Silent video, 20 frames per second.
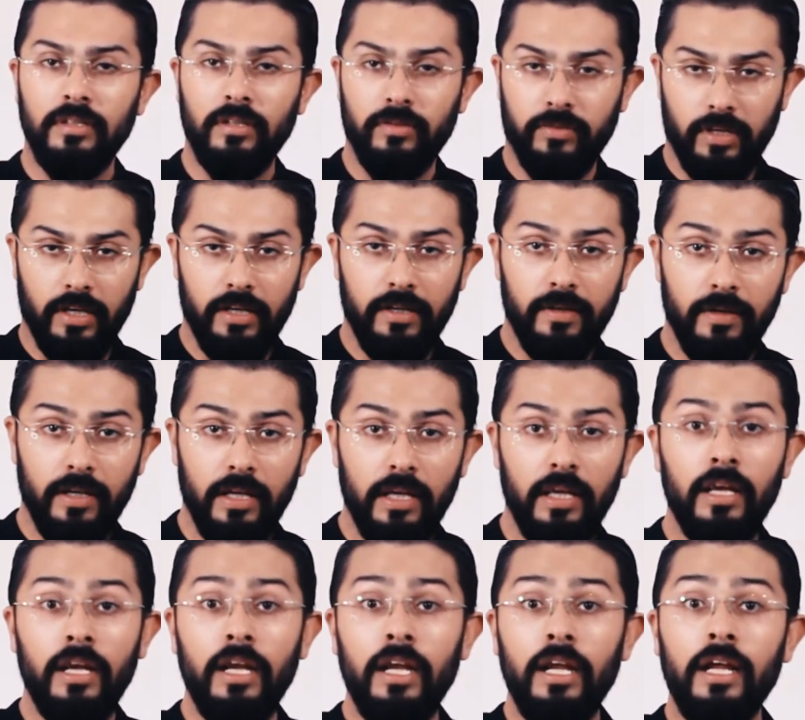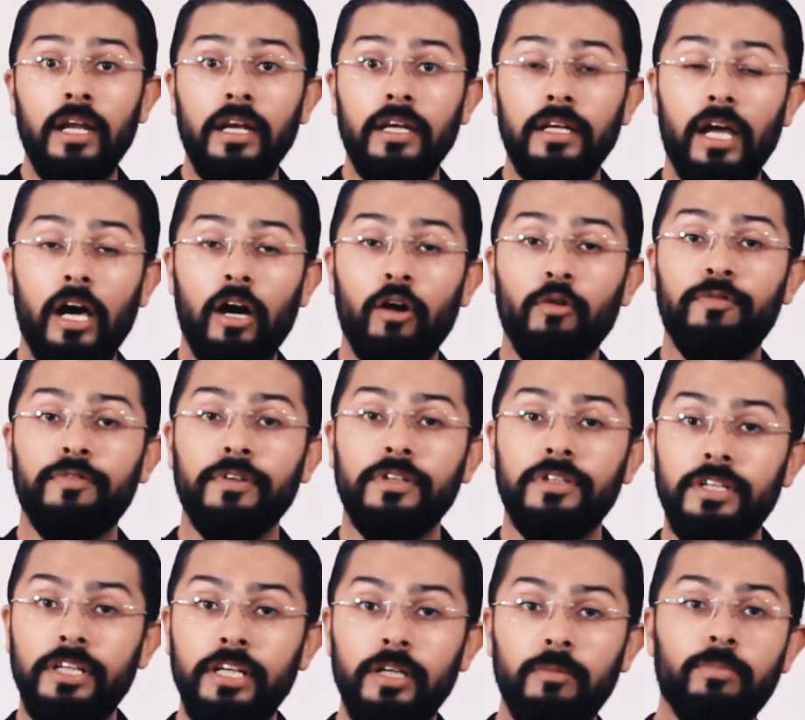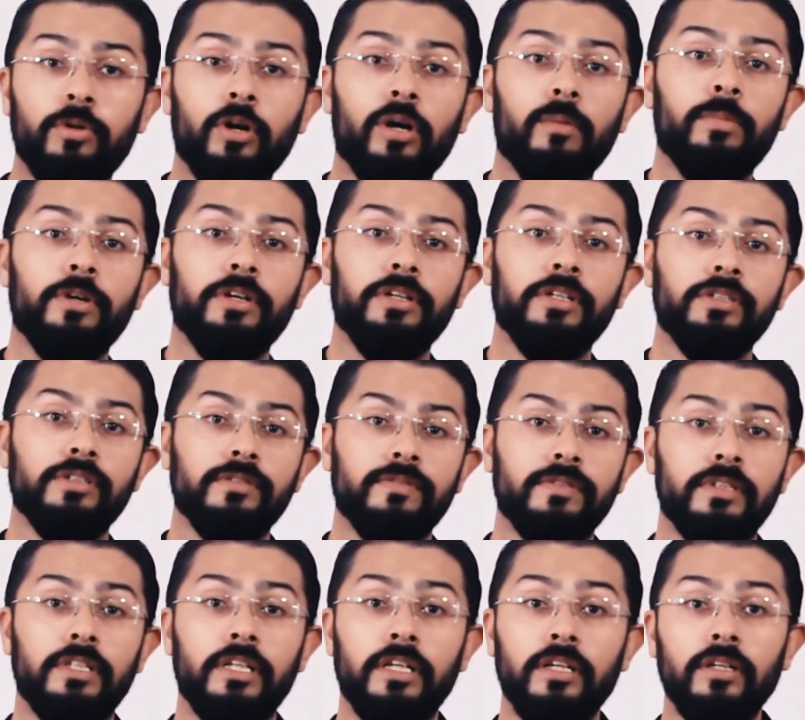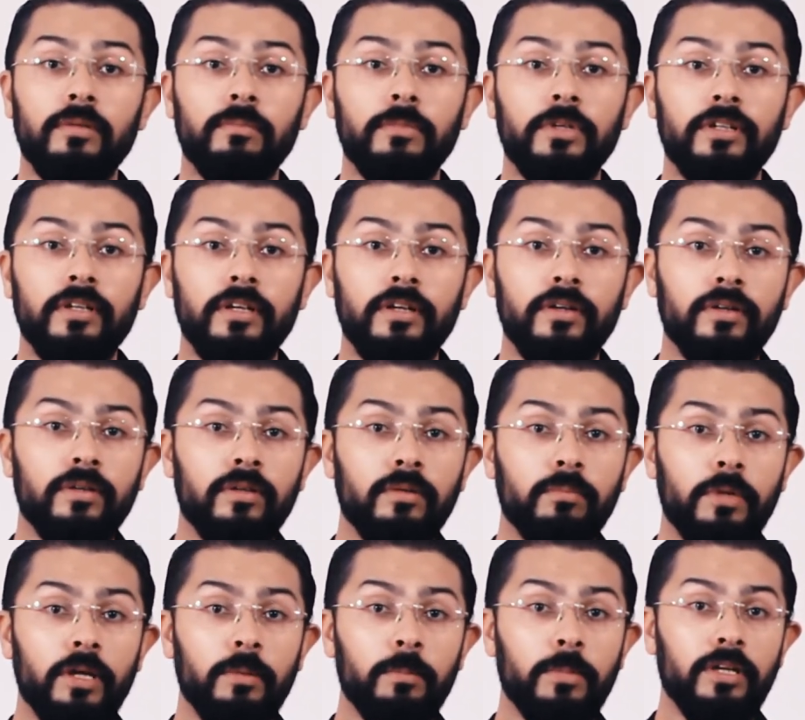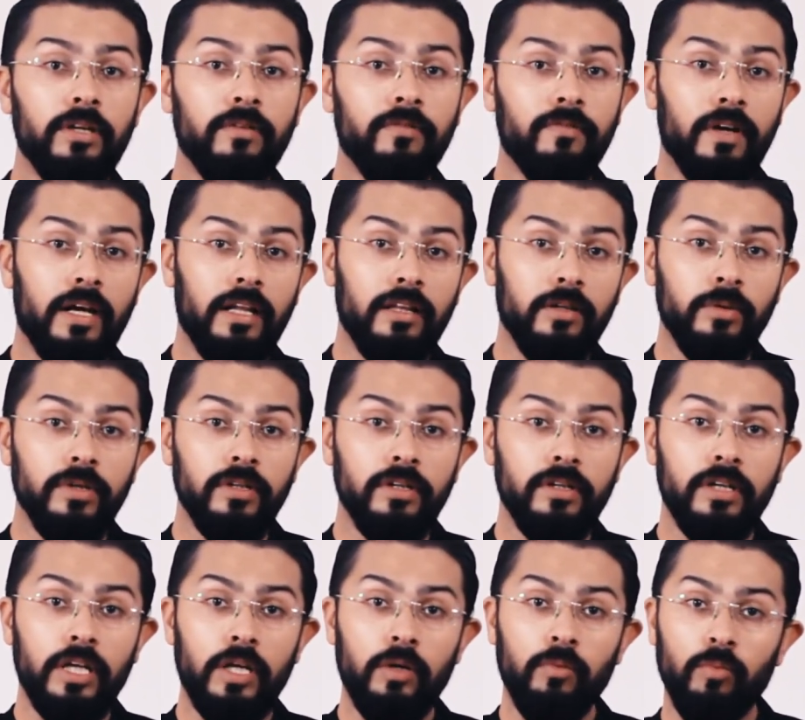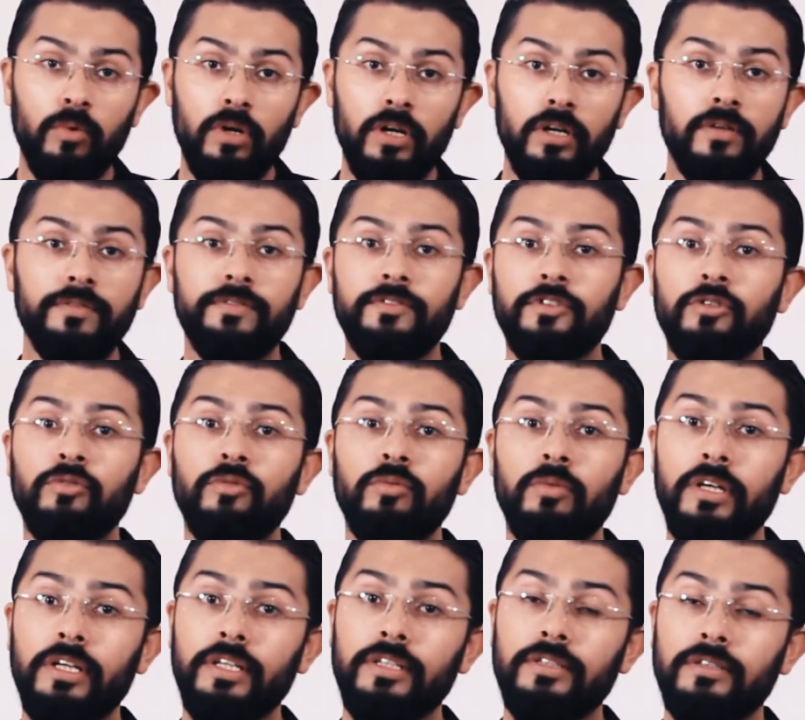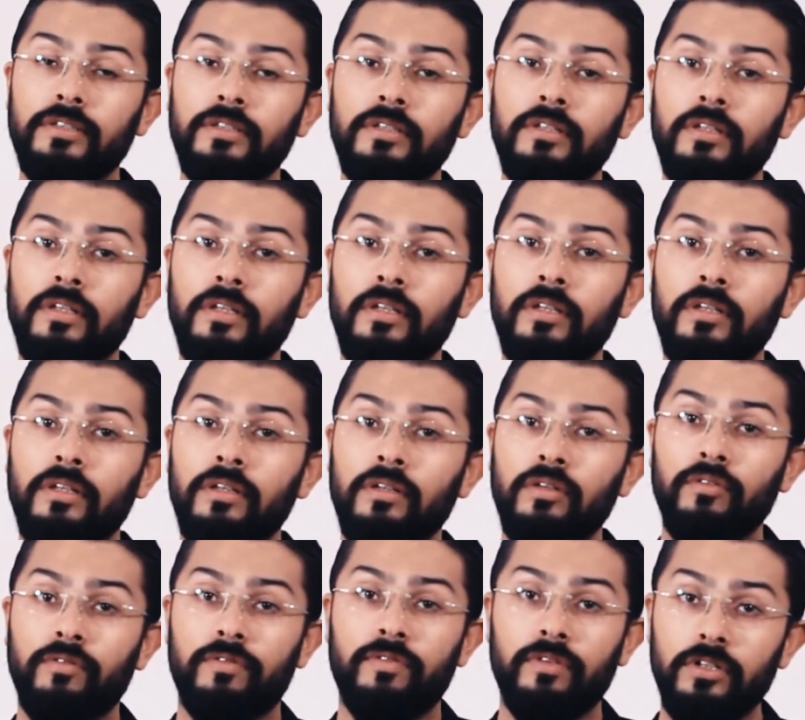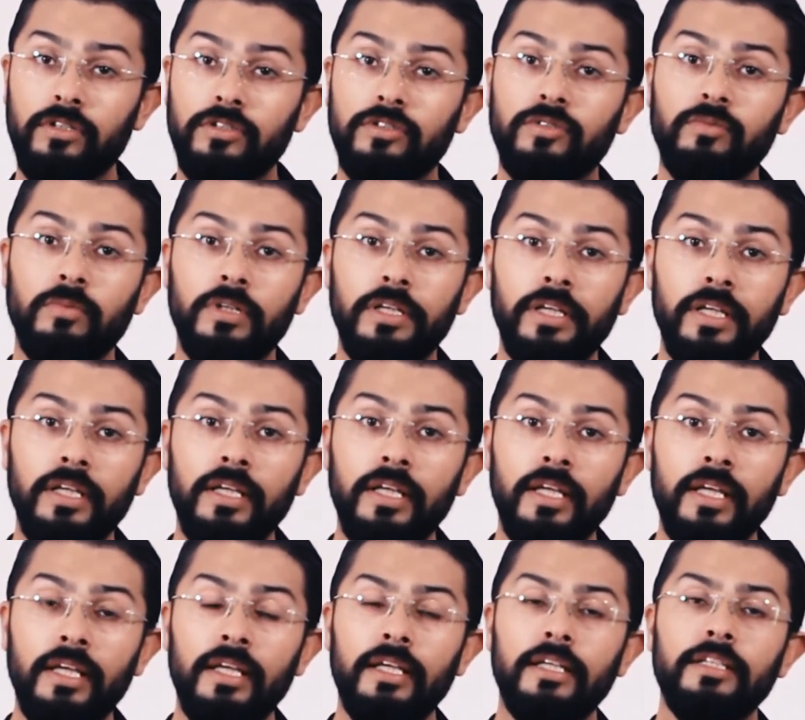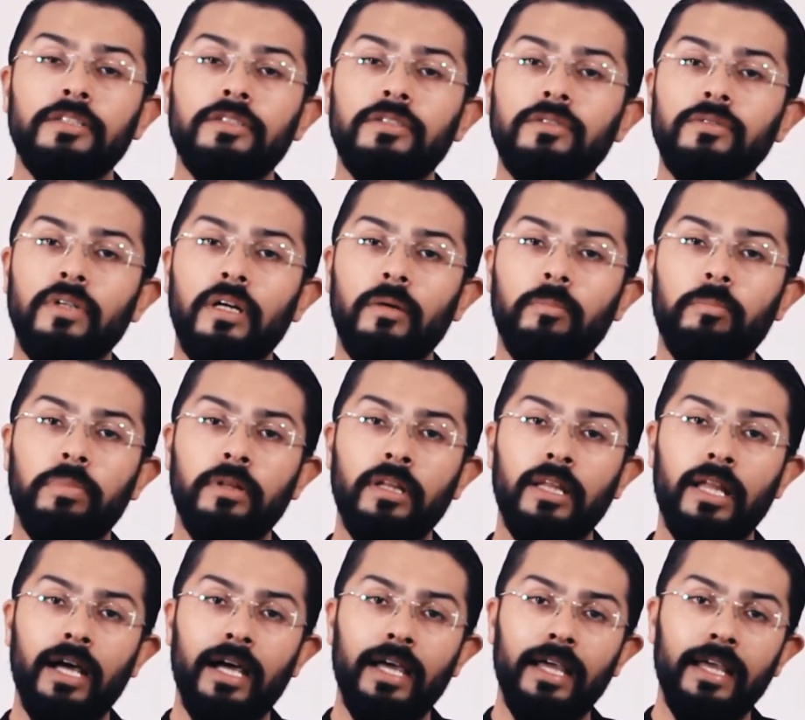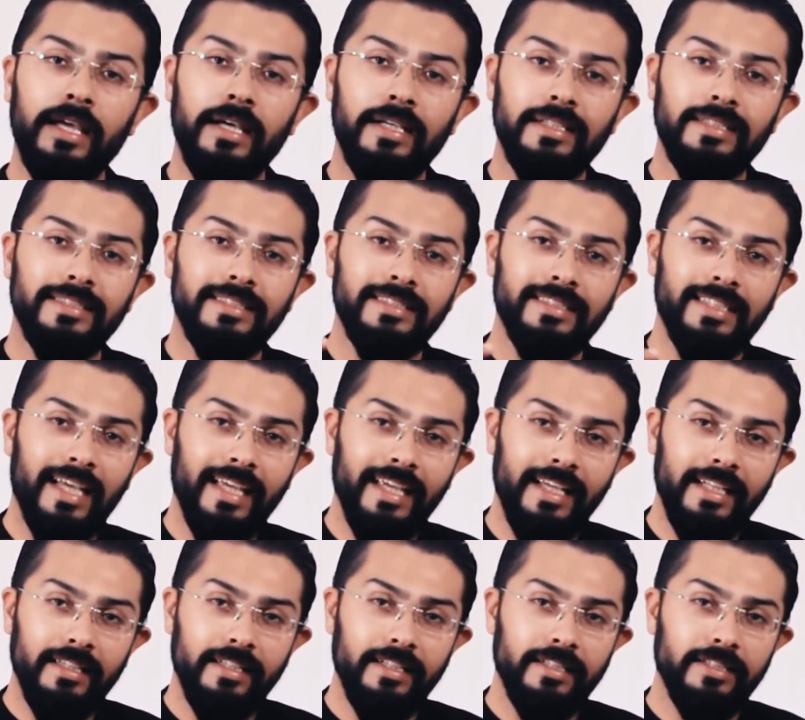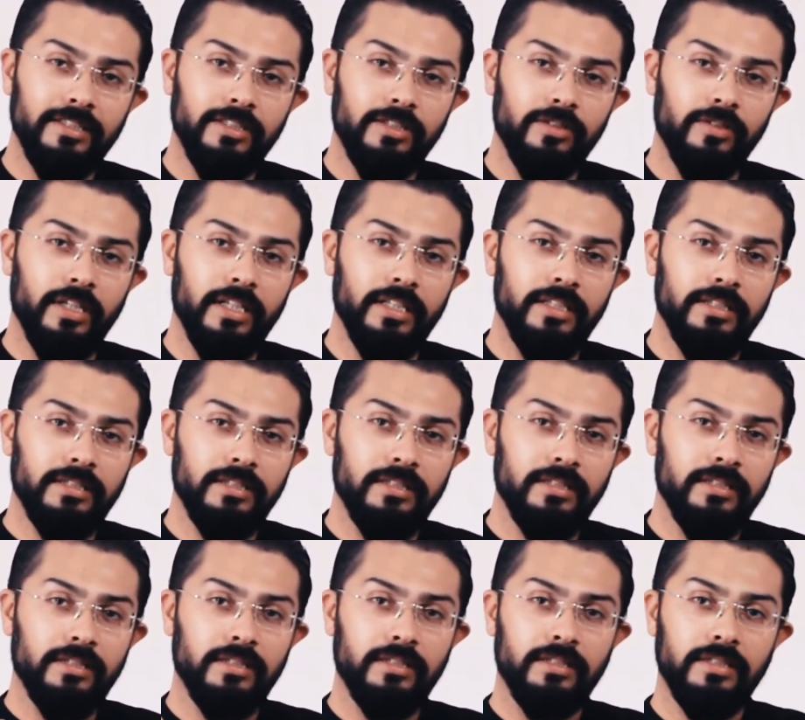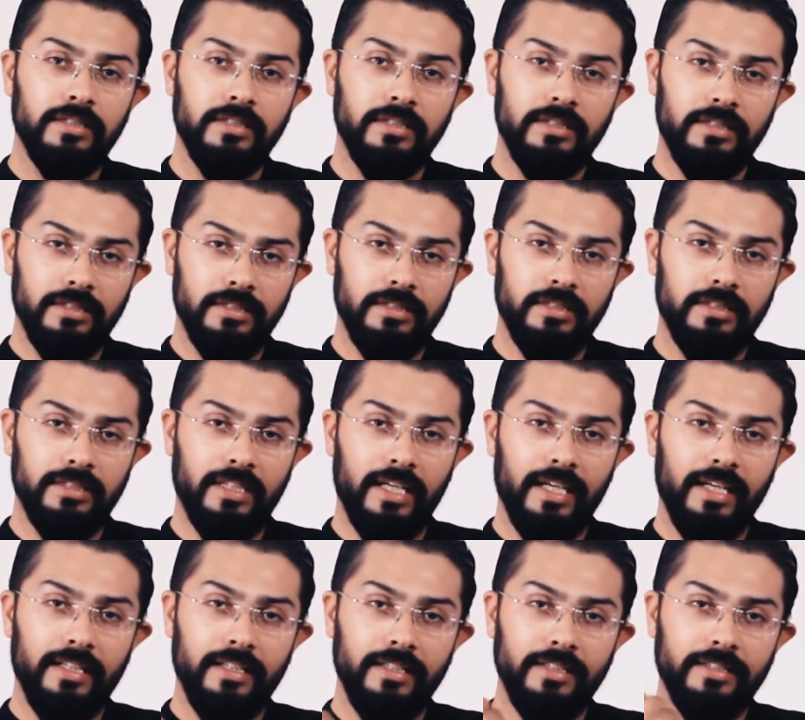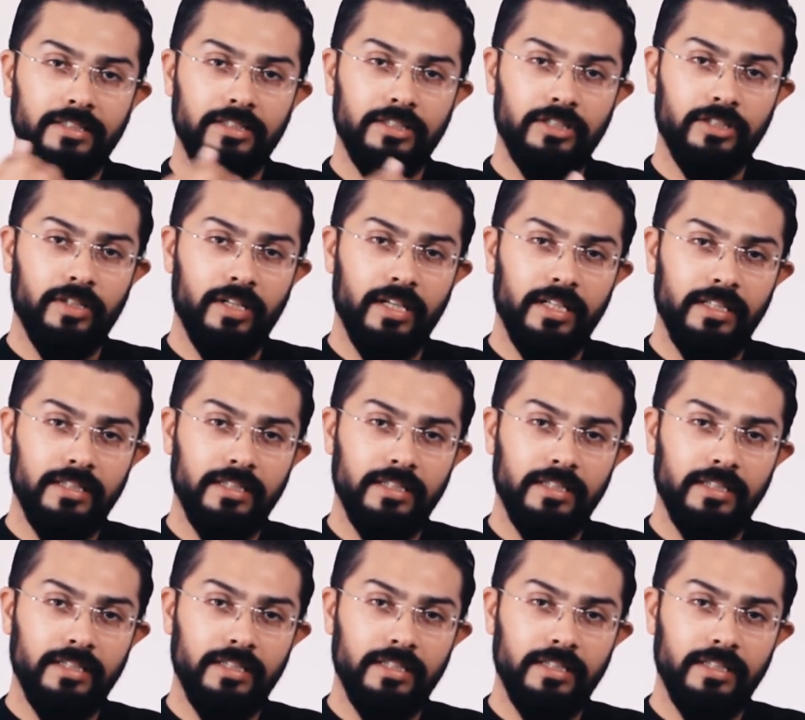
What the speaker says: Okay? Now, fatigue properties of a dental material may be evaluated in one of two ways. The first way is to apply a cyclic stress, it's